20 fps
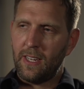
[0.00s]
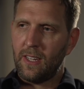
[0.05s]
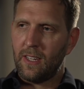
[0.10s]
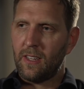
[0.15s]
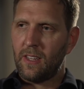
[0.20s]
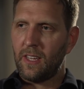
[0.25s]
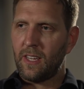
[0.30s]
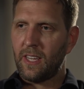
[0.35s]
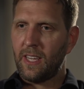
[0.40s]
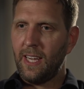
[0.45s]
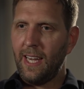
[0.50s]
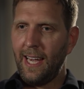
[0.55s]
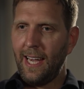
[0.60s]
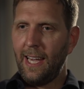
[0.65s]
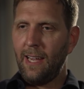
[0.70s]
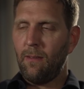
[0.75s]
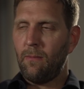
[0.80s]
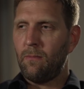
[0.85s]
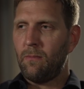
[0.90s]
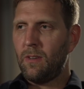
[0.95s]
the
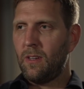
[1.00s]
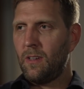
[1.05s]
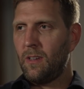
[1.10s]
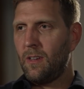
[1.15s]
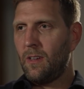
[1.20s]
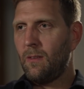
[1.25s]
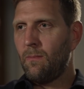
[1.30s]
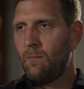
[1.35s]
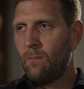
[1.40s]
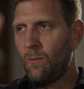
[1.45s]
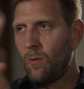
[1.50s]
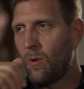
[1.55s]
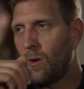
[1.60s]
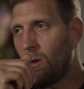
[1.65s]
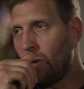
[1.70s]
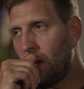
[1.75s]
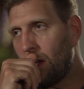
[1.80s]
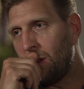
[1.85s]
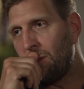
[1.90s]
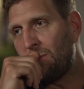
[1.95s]
game
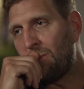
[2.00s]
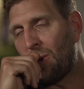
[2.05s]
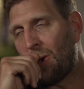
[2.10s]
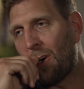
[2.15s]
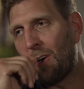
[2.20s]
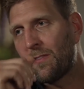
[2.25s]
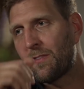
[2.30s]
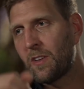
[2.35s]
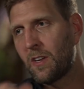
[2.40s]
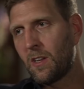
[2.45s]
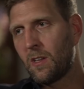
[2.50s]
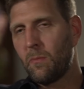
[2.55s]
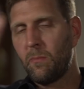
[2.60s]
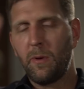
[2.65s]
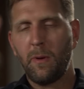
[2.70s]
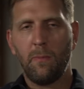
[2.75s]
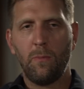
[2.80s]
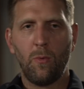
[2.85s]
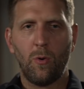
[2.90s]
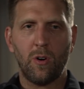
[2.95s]
evolved a little
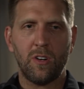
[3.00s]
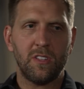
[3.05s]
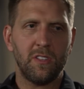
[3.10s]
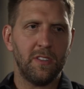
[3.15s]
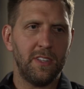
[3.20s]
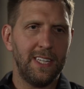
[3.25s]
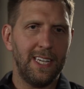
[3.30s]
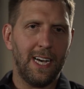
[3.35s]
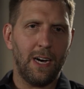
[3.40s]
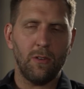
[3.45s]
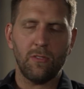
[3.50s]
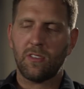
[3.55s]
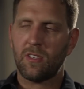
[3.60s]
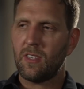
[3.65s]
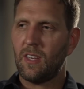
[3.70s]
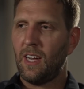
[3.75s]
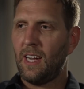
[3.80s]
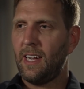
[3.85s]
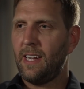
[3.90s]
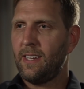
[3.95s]
bit more to the
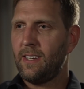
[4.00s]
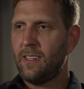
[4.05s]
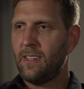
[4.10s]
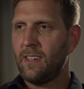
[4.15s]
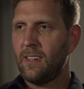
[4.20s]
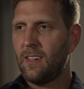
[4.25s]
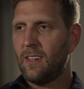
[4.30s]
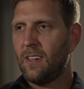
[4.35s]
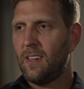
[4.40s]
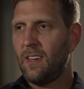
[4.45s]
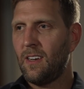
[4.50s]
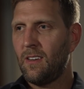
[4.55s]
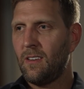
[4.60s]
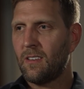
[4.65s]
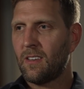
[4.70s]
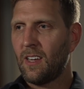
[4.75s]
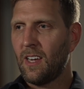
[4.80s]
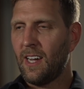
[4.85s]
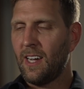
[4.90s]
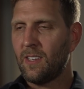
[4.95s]
outside.
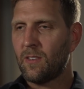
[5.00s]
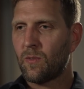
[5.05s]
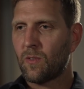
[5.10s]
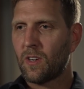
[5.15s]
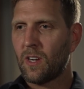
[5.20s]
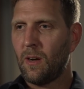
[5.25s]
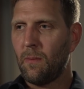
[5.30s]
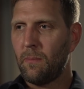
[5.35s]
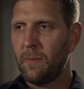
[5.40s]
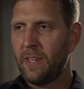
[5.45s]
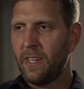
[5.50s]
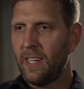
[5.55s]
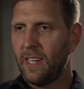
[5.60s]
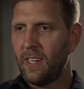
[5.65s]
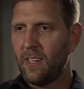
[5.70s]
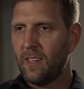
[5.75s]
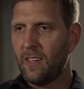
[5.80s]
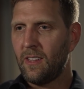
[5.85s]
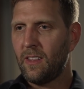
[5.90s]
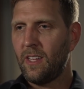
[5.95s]
Guys were coming
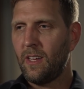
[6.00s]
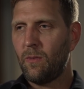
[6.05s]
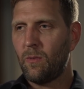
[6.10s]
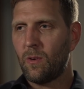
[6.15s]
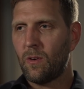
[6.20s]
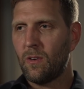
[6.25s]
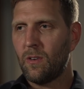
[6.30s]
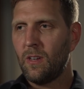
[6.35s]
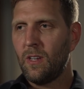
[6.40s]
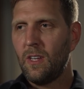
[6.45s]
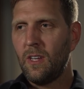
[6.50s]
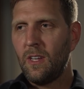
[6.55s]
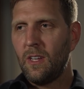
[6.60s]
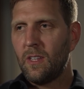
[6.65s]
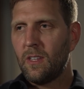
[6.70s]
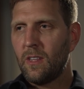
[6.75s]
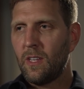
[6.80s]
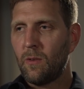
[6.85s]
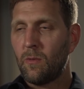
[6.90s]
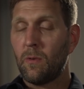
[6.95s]
in and they
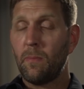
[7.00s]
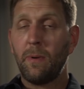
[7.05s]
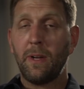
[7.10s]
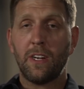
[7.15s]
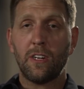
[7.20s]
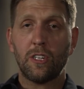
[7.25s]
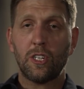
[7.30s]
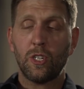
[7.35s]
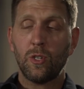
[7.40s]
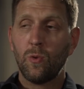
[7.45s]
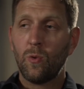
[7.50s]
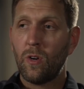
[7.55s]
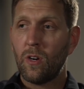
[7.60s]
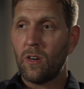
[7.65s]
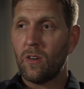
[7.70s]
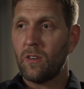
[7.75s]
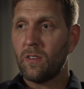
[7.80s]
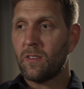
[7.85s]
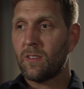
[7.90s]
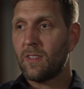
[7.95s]
were better
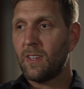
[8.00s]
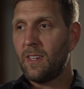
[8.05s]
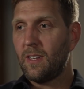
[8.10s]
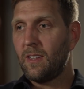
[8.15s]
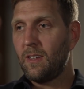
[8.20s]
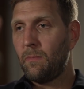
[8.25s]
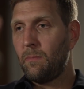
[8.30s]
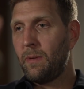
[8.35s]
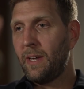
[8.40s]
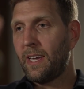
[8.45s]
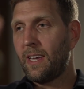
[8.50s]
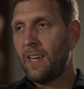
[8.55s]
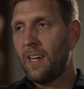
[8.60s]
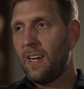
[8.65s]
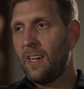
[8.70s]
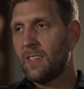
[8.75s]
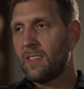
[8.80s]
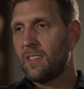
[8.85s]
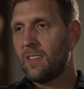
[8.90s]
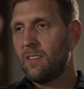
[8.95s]
shooters. The big guys